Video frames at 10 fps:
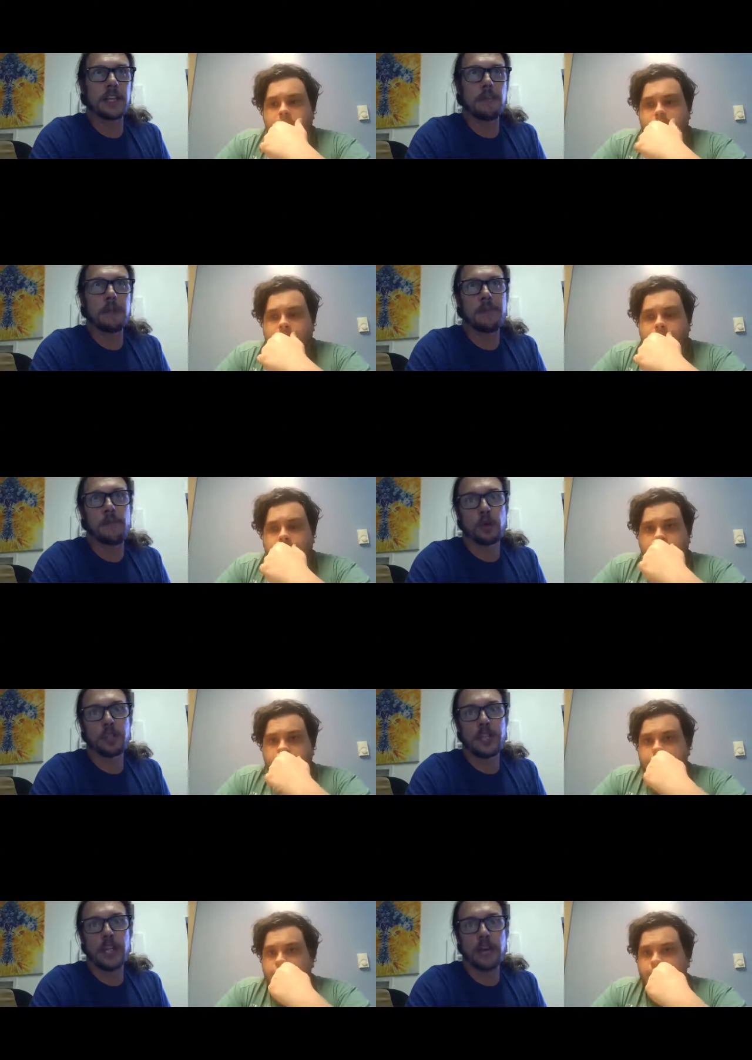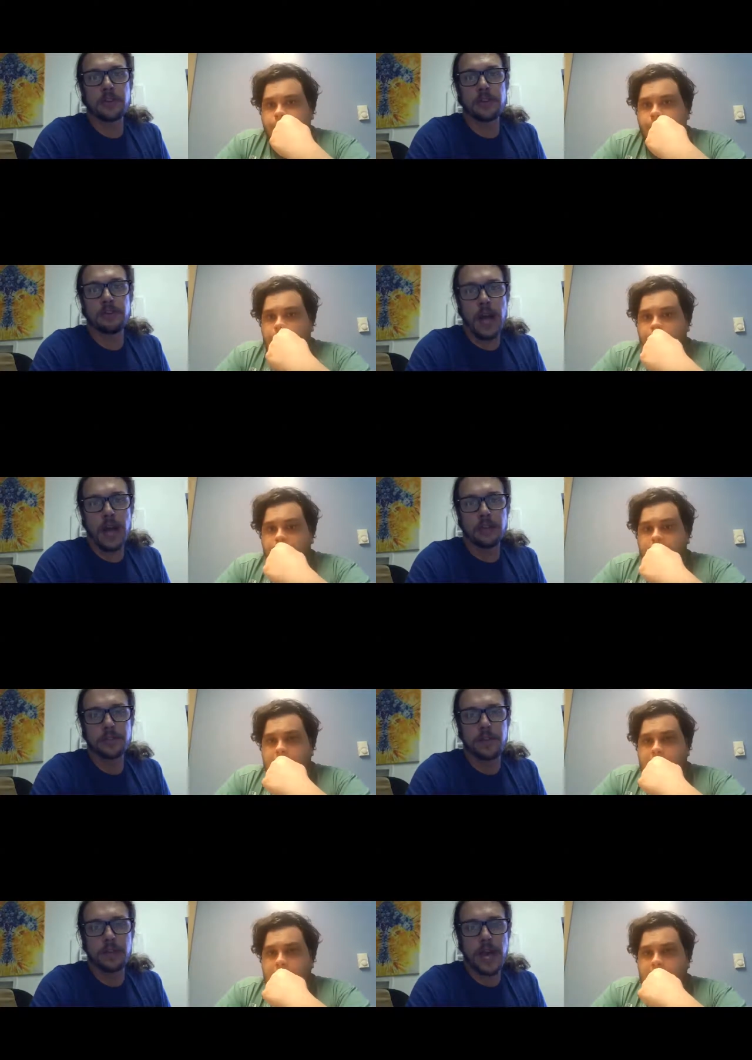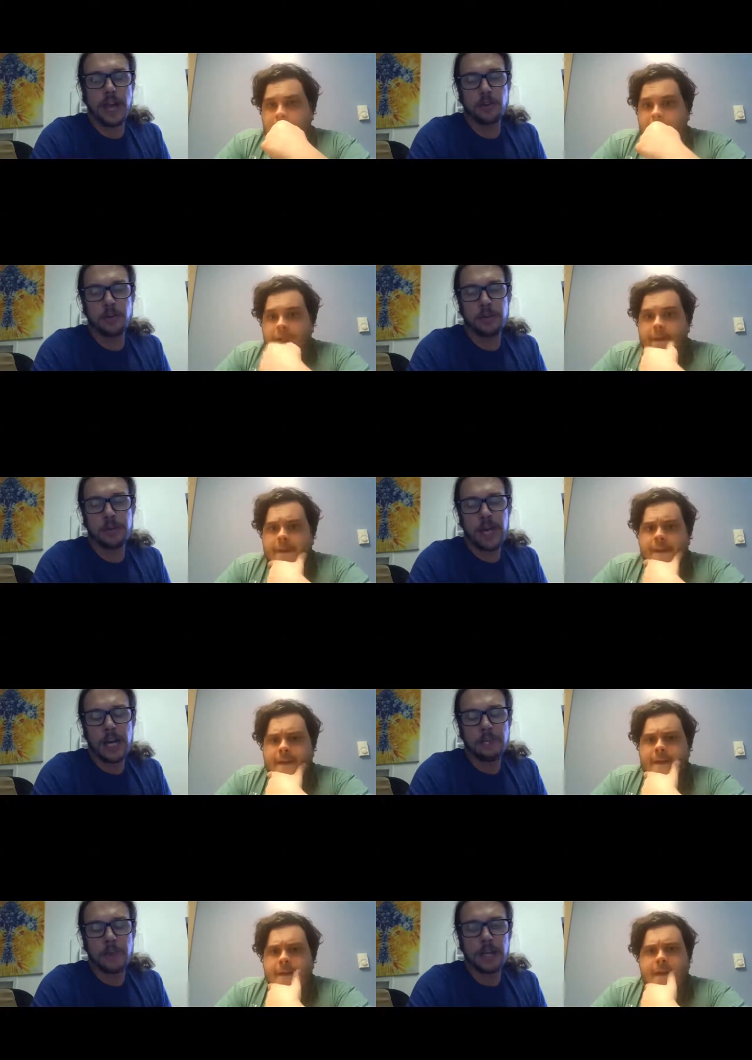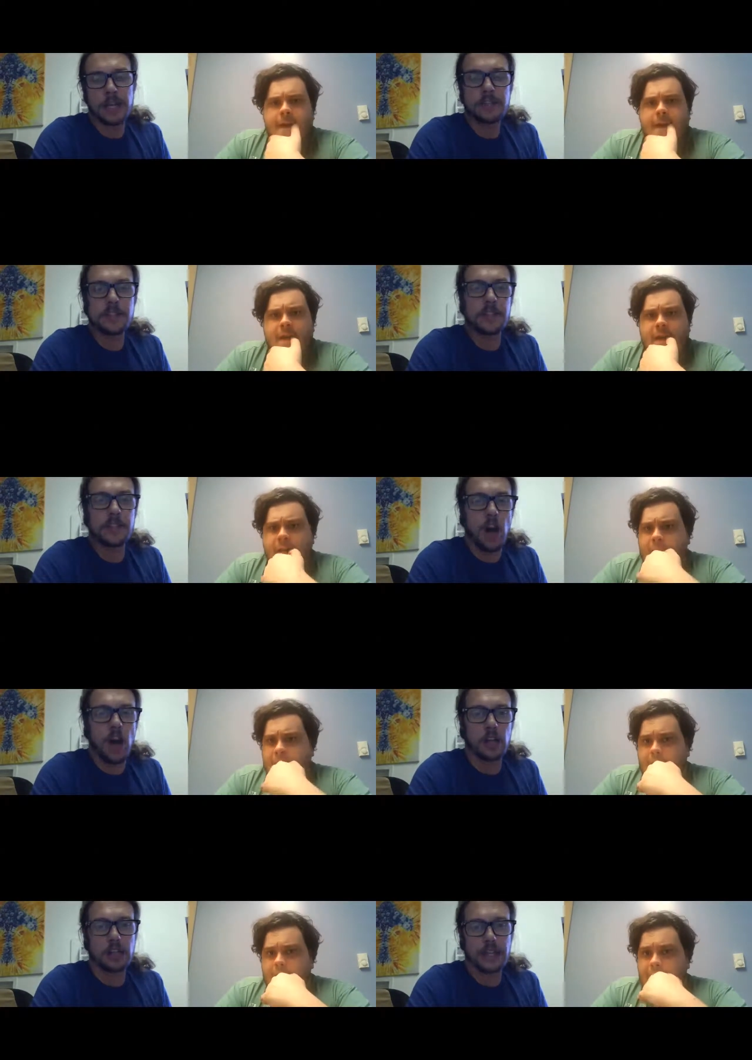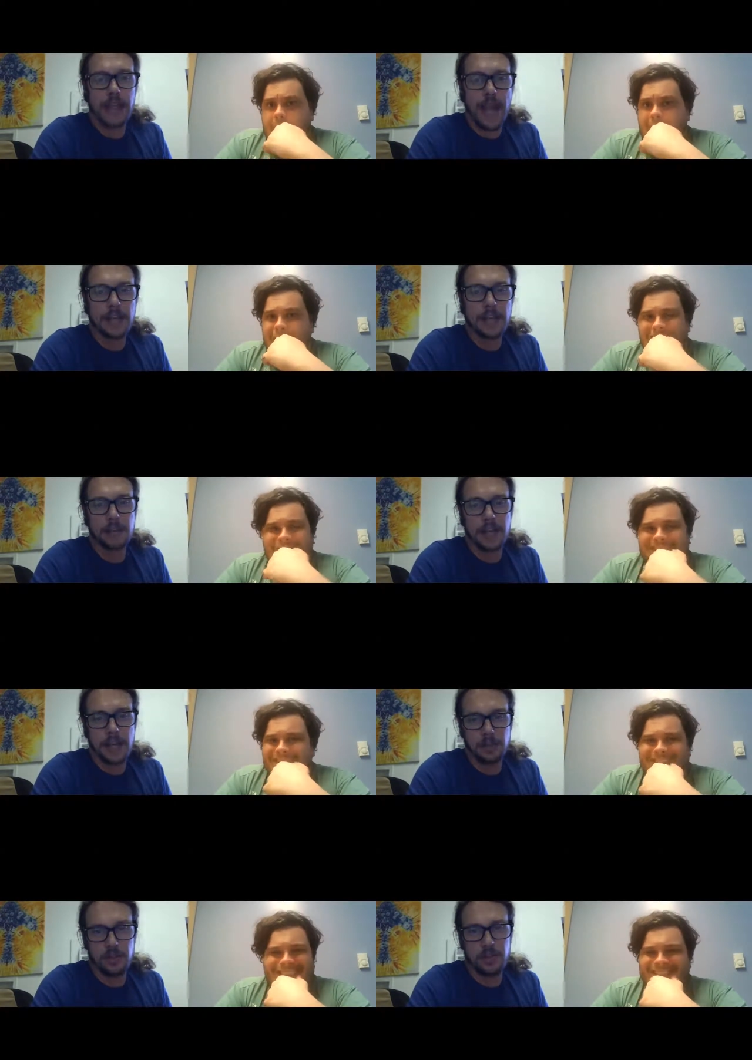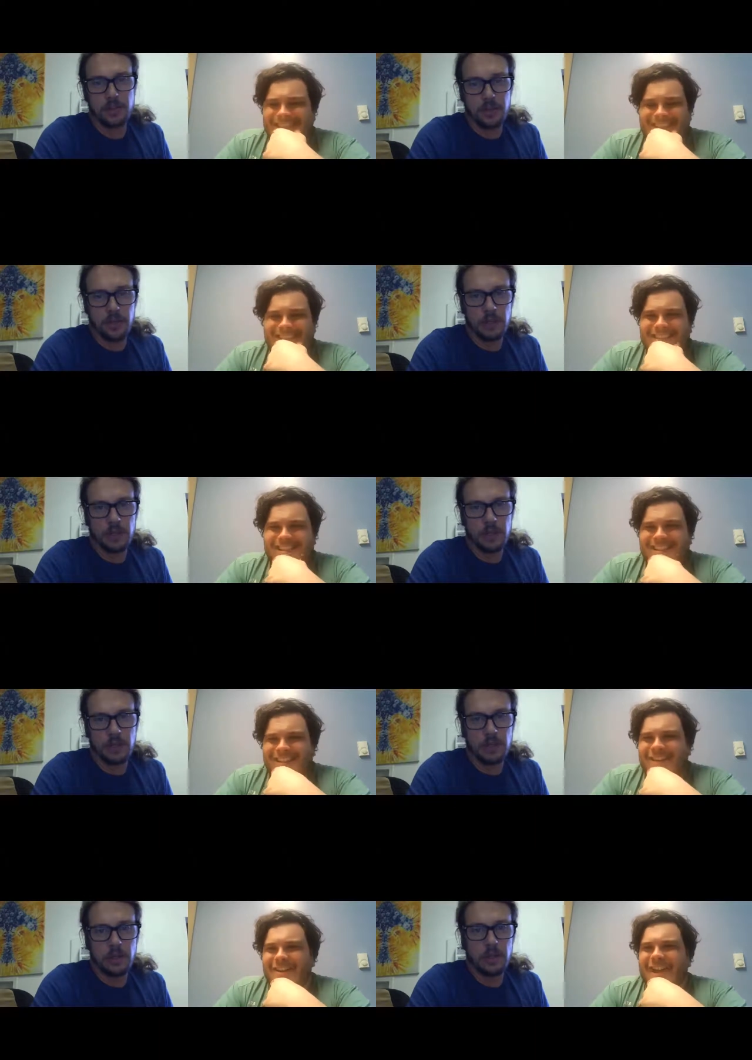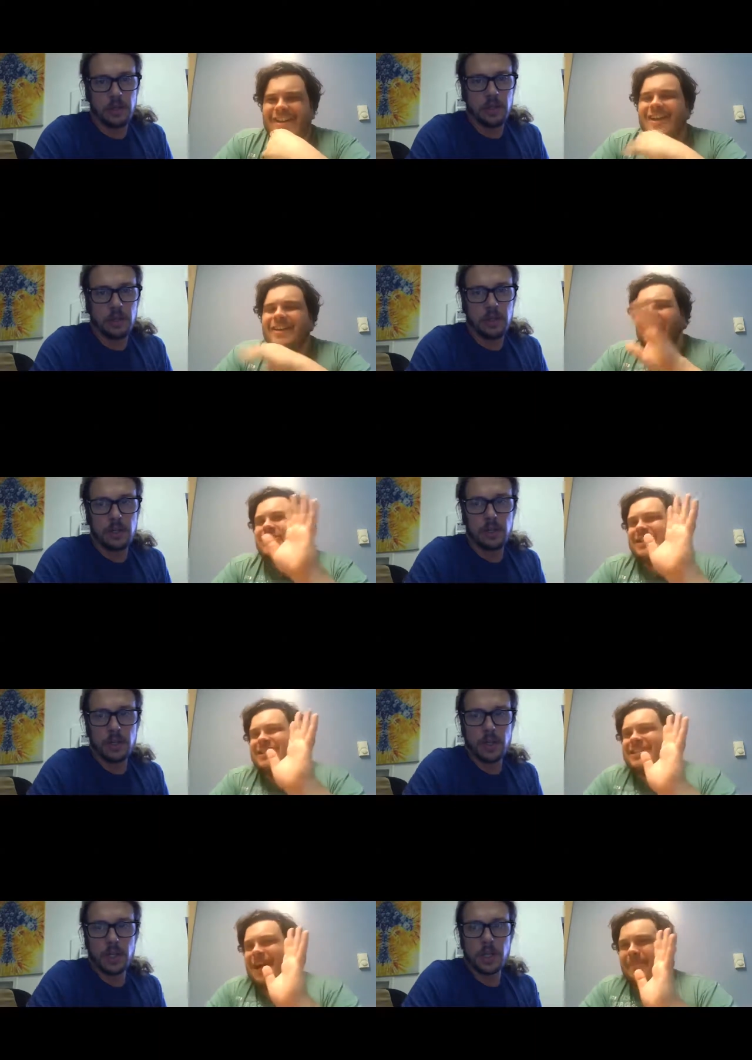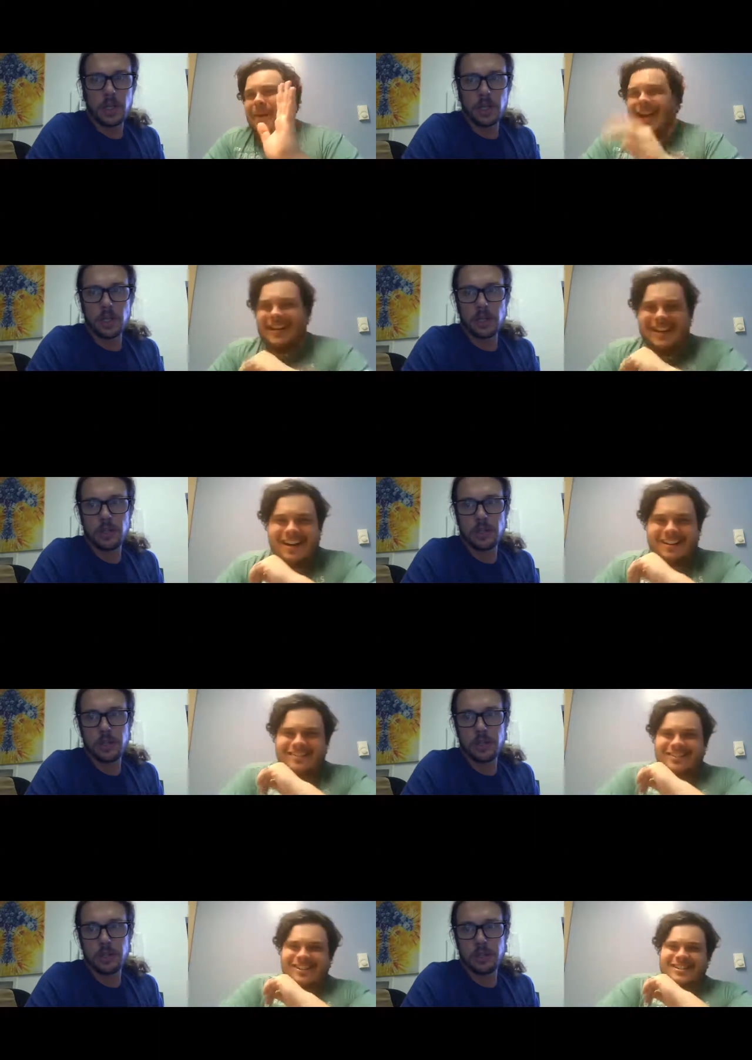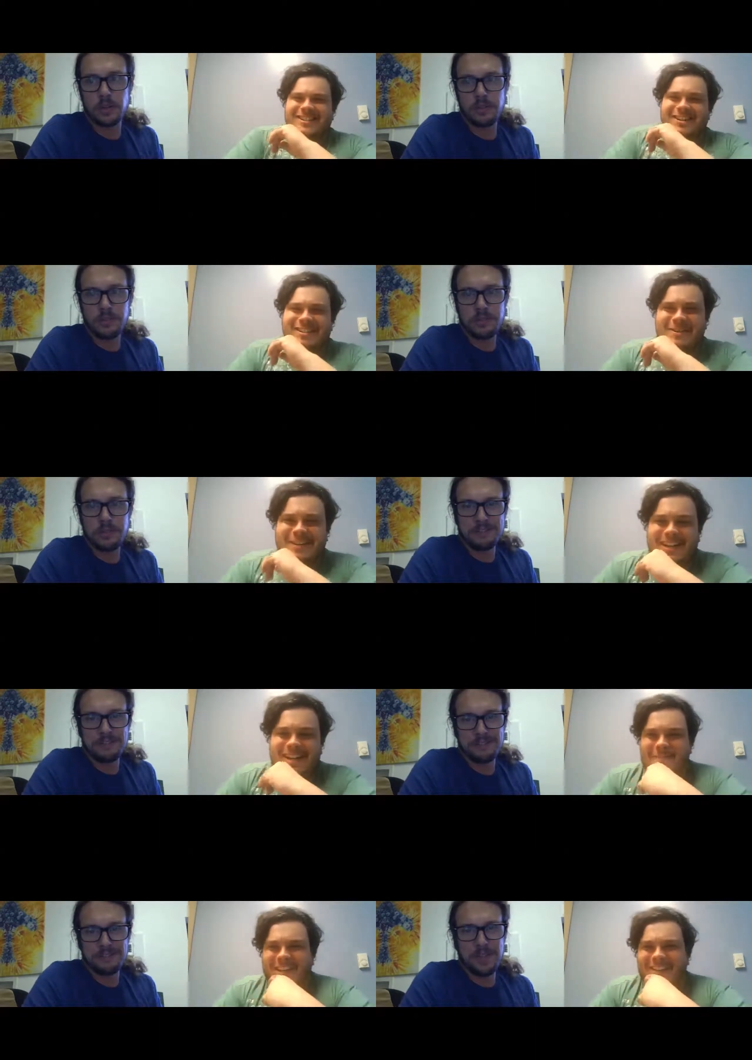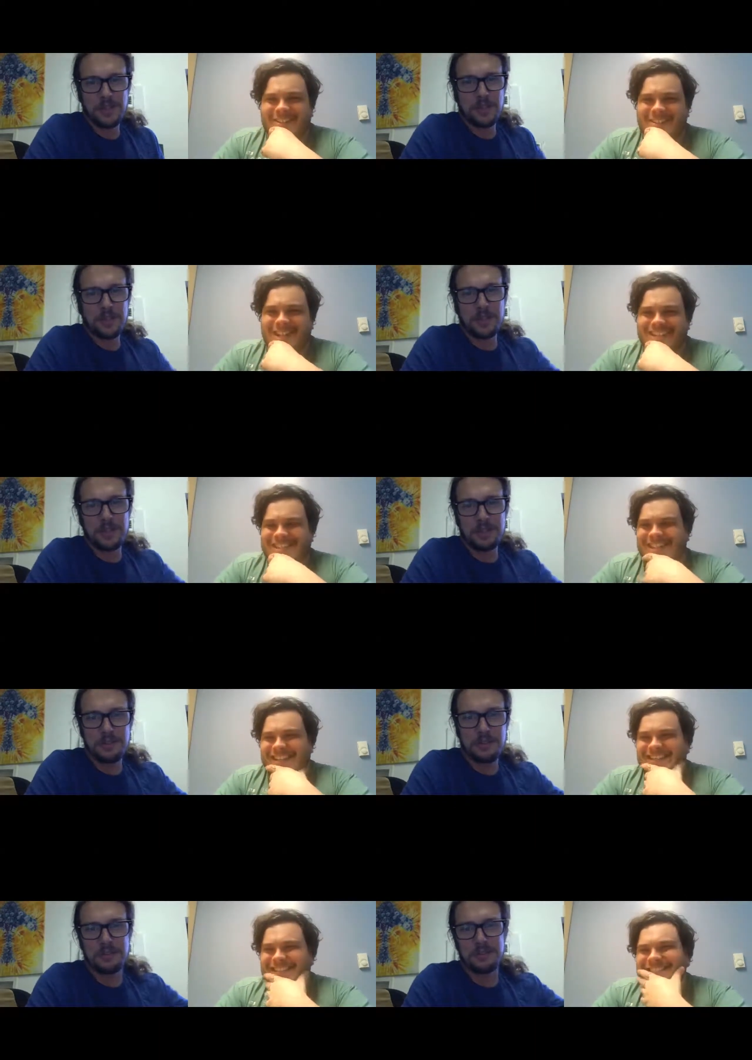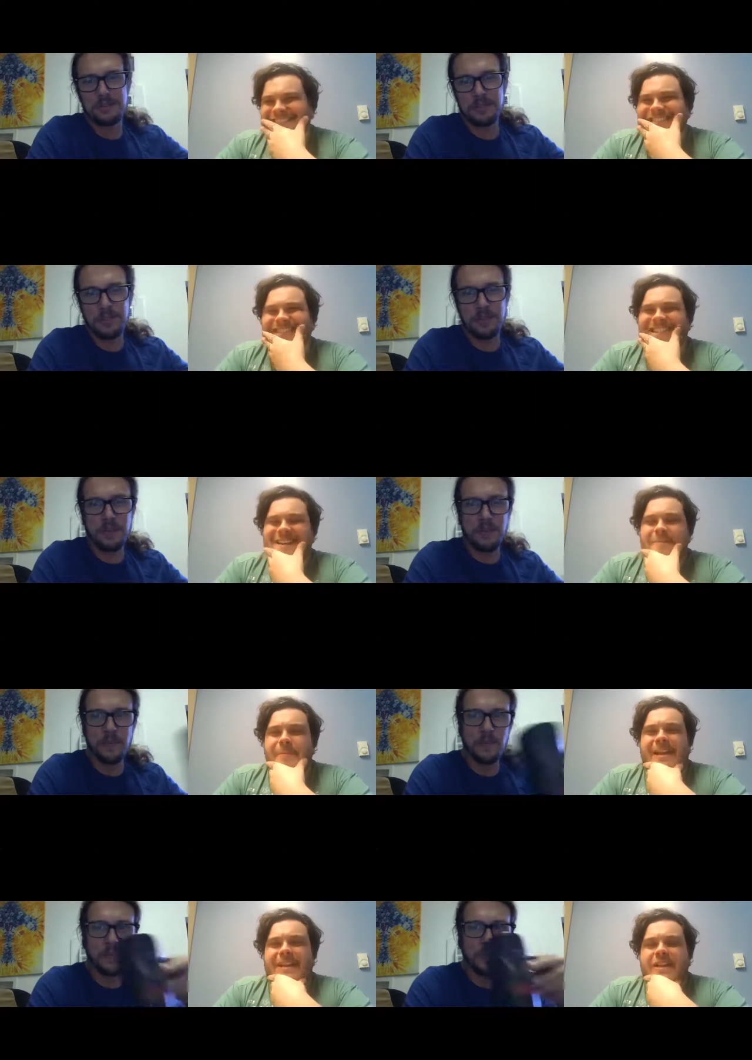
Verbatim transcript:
Speaker 1: put 1,400 miles on that trip. I spent less than a dollar in gas on that trip.
Speaker 2: Okay, you, you can stop bragging now, Chris. You're you're getting me a little jealous here. But